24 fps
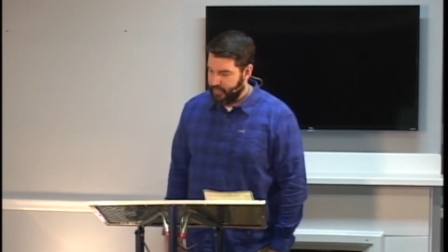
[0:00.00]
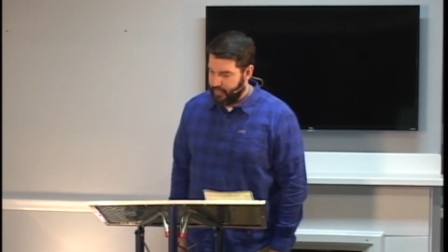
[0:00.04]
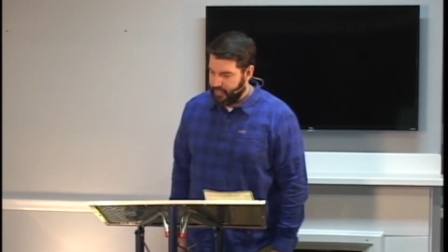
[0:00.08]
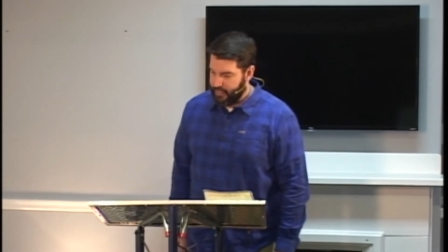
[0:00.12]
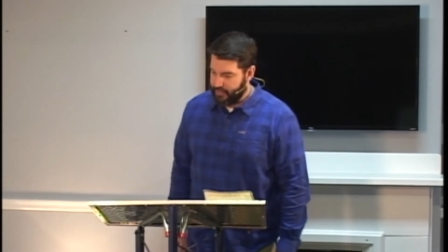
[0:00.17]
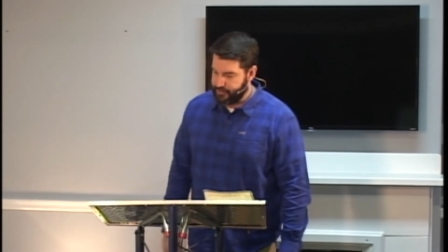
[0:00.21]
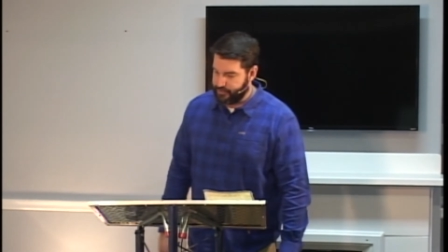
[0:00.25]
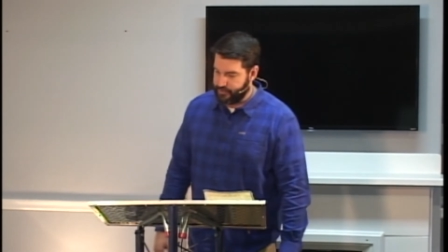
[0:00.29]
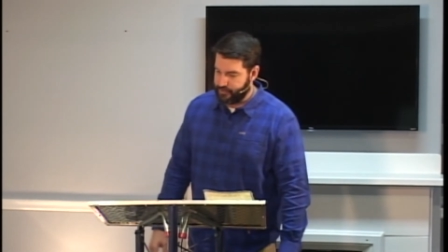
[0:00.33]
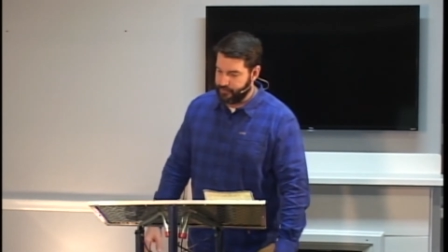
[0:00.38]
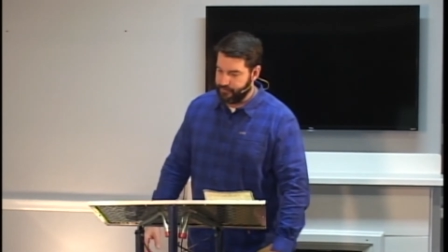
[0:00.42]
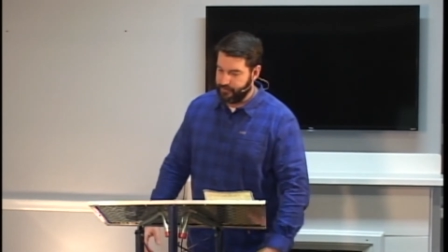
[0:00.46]

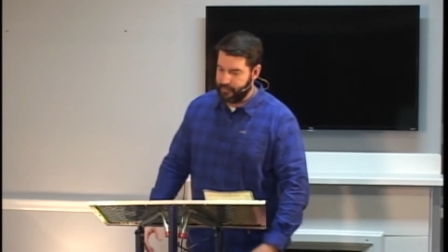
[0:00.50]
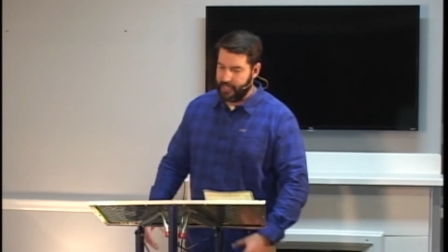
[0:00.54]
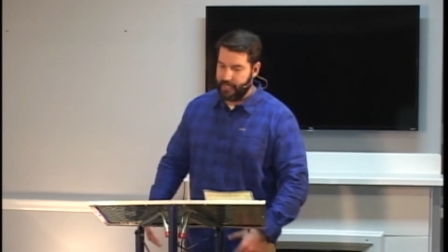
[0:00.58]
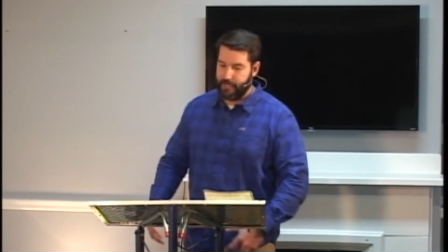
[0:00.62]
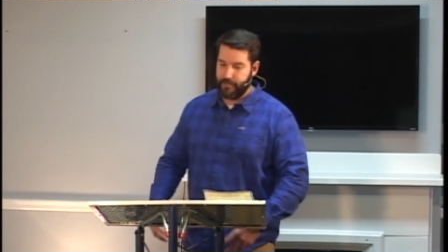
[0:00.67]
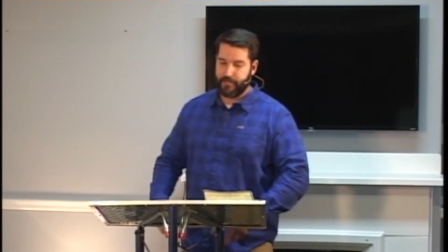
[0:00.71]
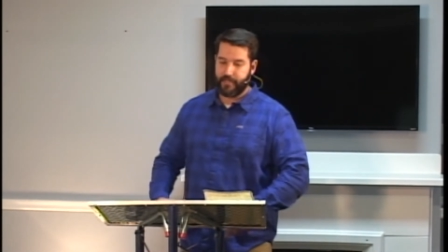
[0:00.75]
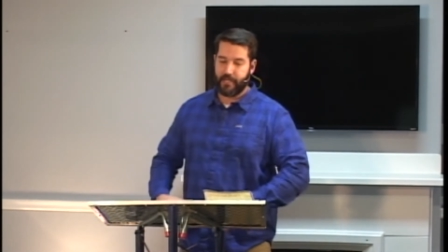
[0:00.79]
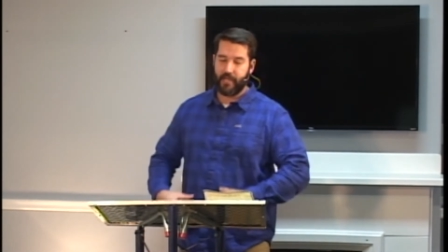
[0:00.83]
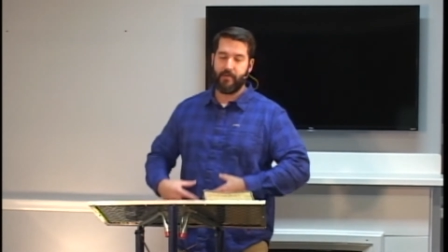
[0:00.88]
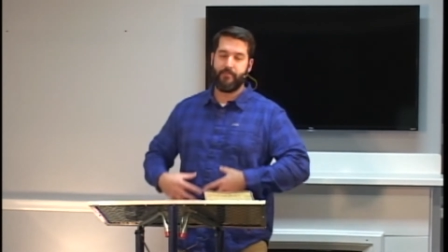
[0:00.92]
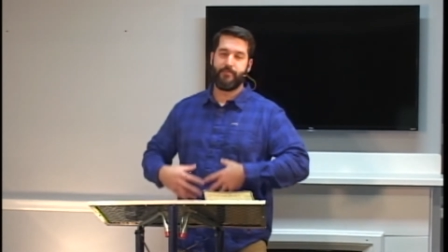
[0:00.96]
And so
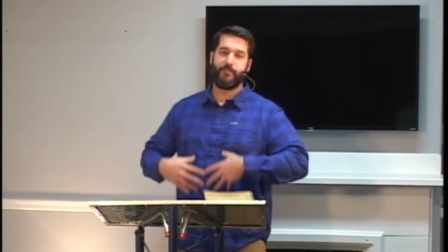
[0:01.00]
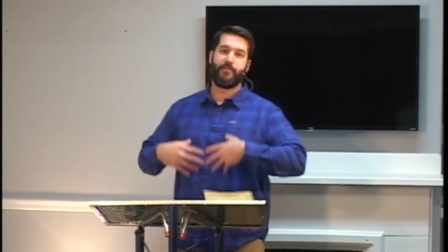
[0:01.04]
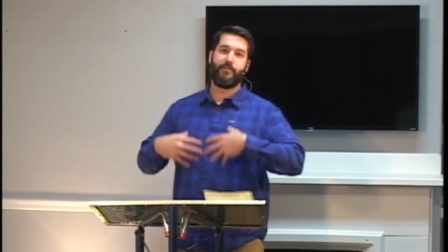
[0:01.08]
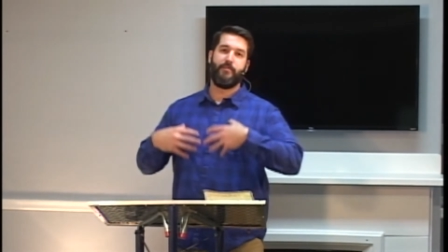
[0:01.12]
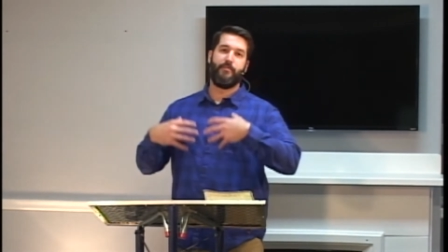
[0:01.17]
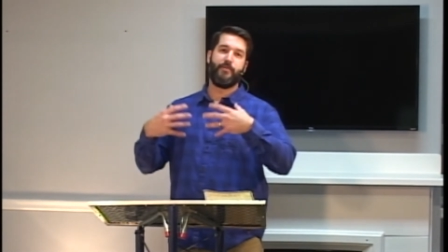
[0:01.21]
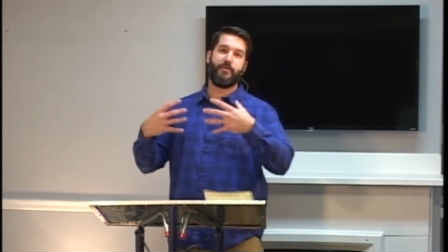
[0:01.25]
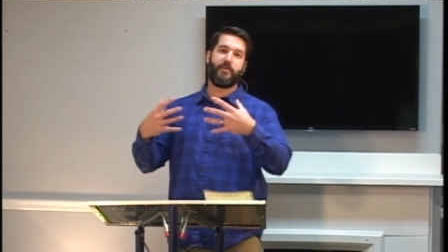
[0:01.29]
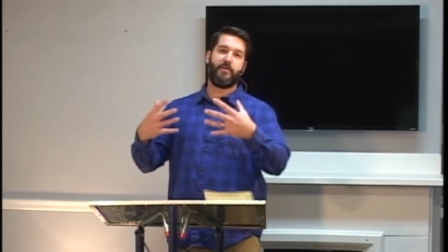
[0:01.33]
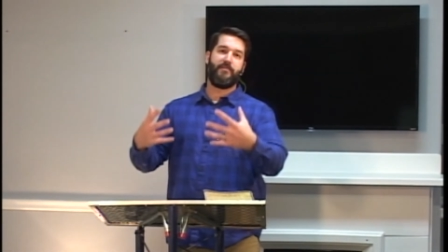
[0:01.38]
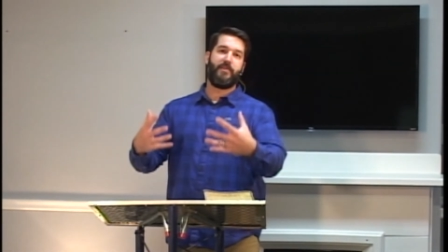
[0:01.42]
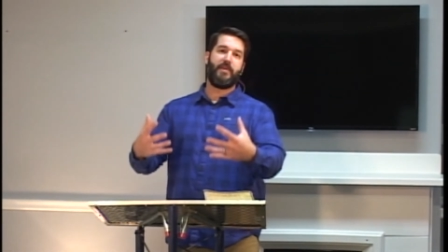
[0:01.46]
here comes the
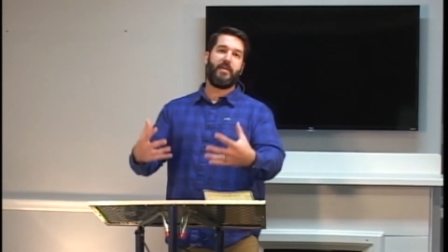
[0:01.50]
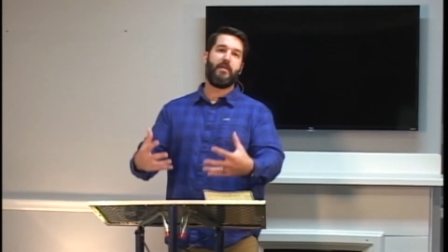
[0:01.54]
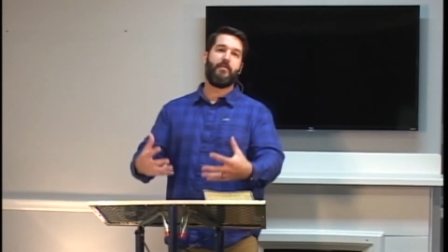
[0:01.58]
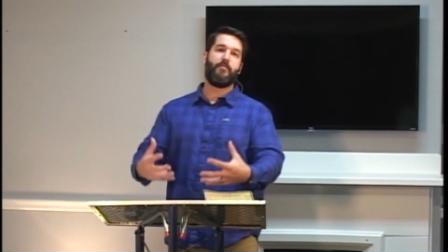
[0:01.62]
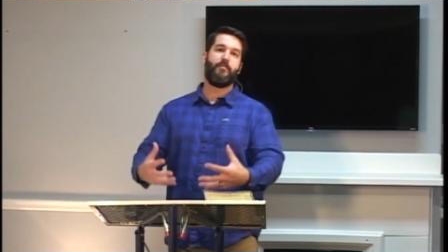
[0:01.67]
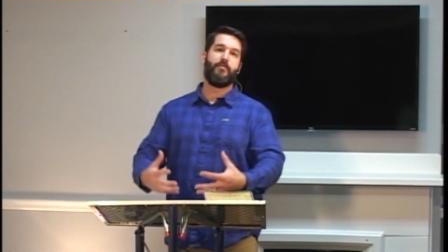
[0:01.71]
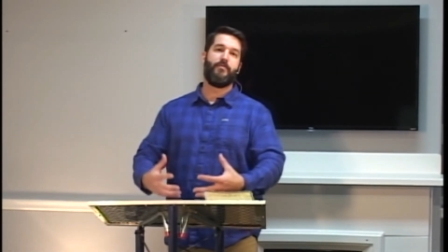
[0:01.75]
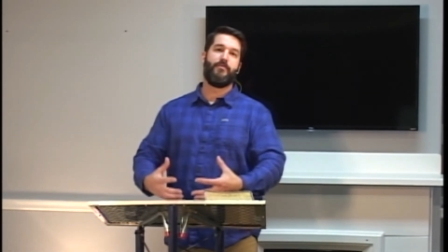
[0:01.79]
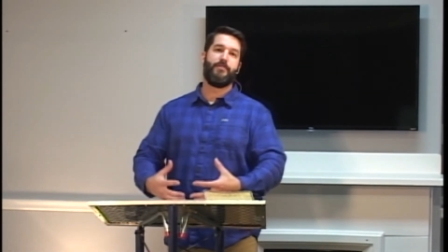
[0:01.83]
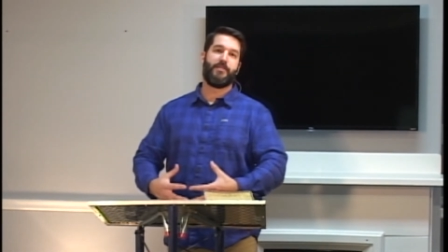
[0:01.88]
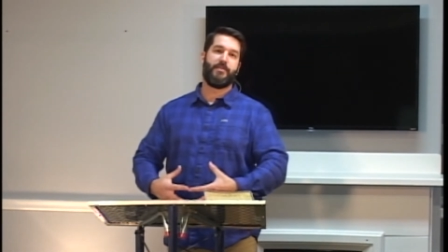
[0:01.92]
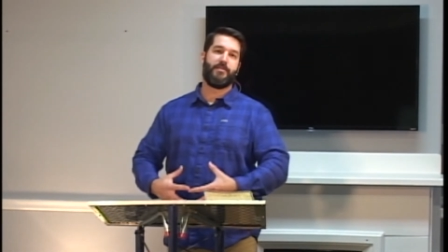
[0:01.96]
book of
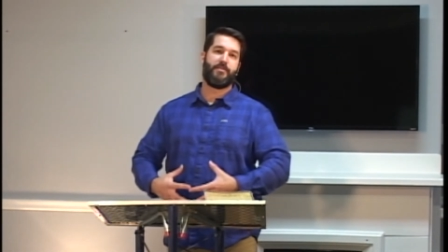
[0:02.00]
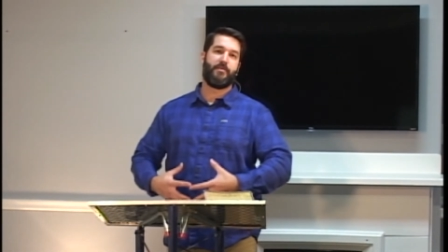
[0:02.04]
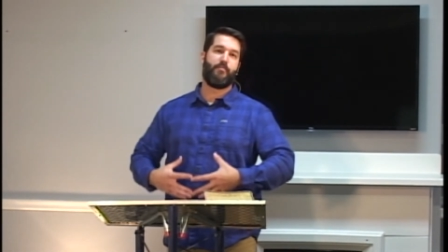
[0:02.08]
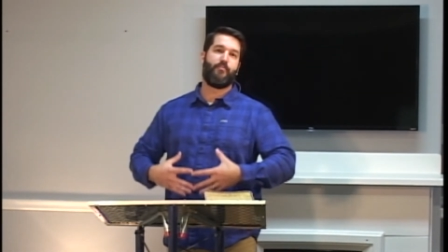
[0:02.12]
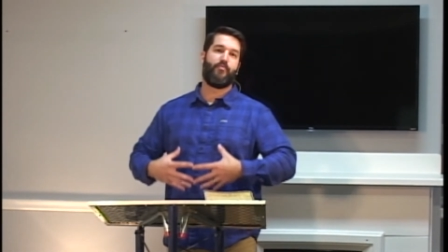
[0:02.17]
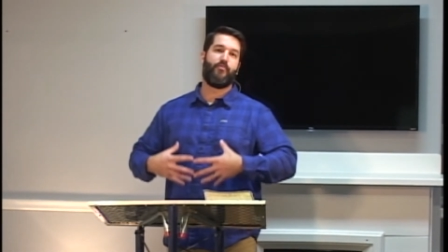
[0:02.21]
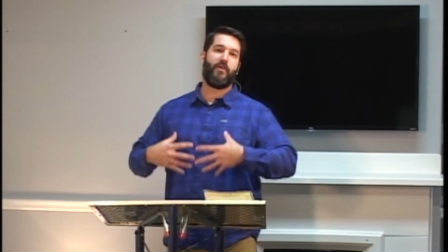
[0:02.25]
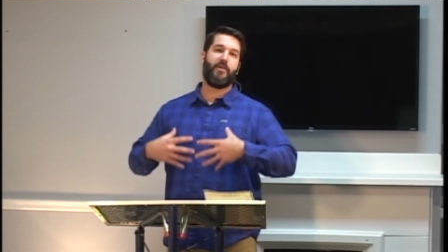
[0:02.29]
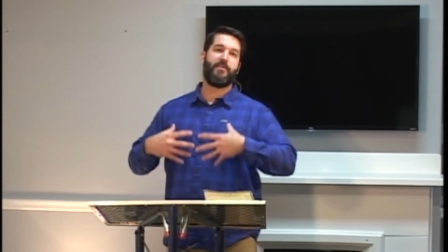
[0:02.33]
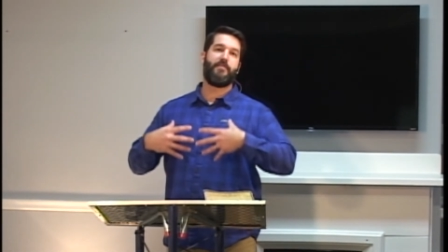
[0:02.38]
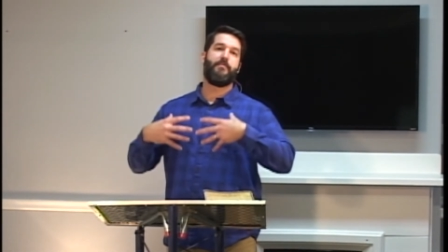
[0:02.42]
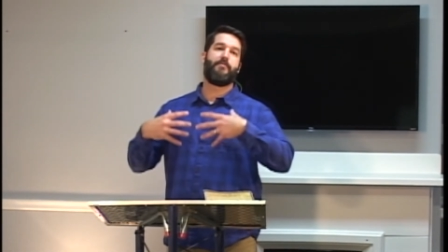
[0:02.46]
Hebrews as a
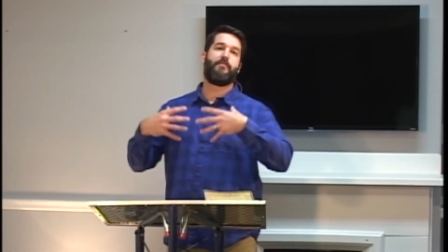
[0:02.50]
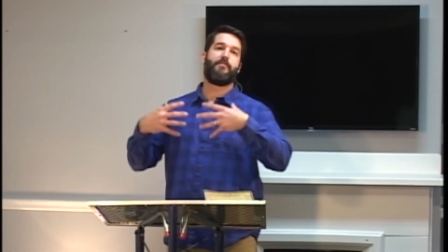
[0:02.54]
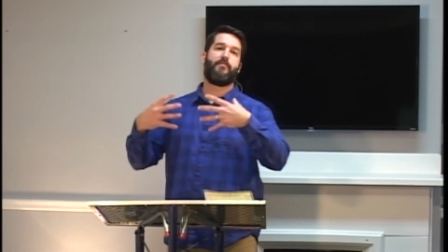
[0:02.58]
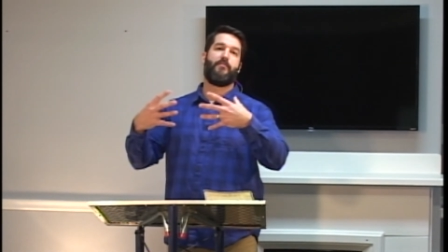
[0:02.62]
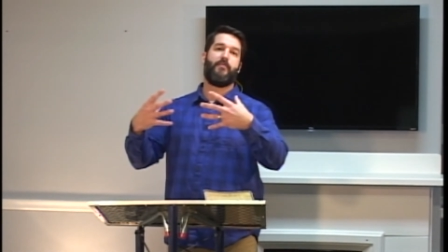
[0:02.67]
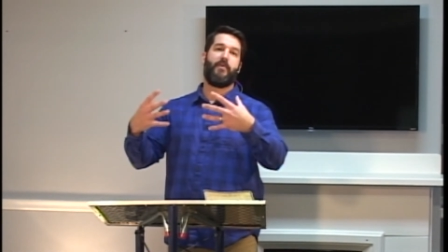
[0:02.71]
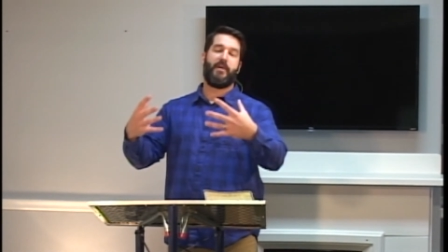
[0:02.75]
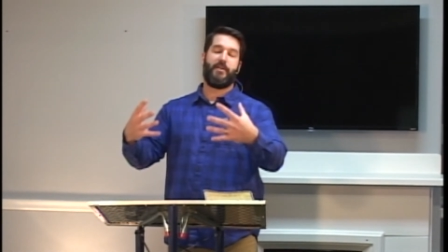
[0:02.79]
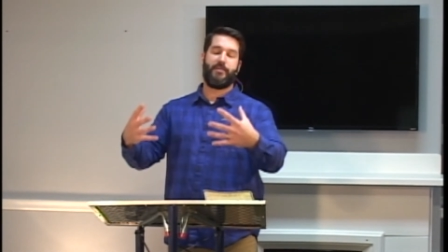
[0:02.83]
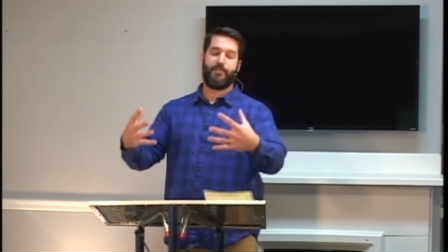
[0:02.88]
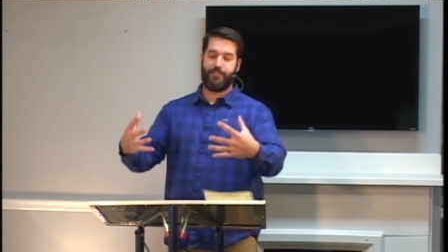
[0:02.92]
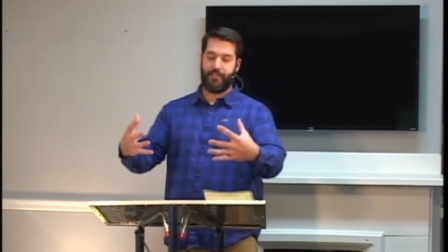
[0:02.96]
breath of
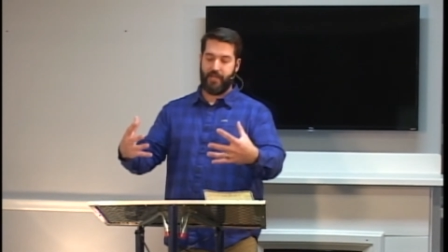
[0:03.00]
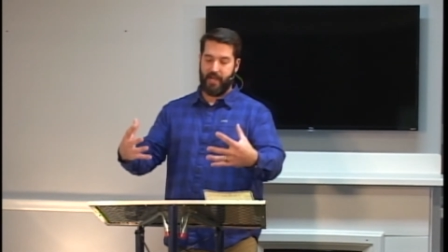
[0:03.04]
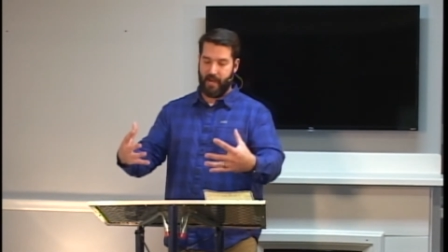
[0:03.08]
fresh